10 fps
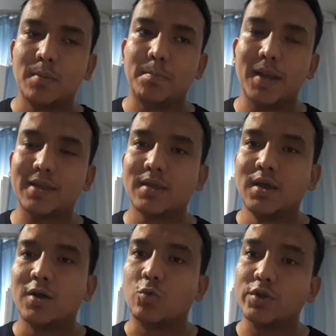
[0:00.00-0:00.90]
but
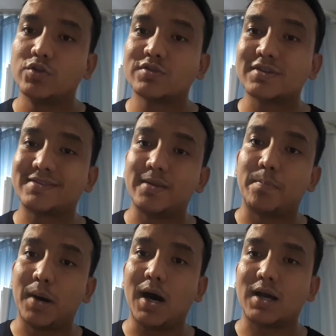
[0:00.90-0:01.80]
we use it the
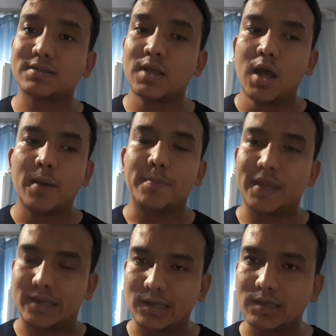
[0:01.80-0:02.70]
past
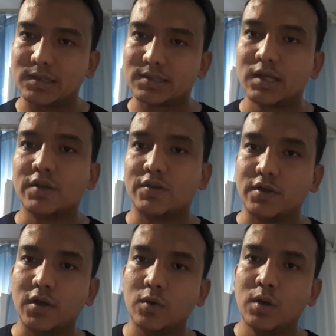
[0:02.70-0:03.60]
because, you
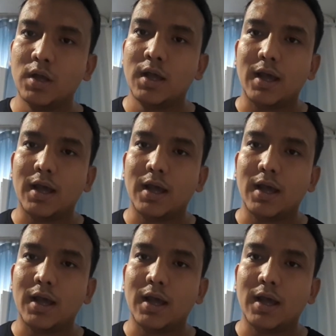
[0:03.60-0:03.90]
know,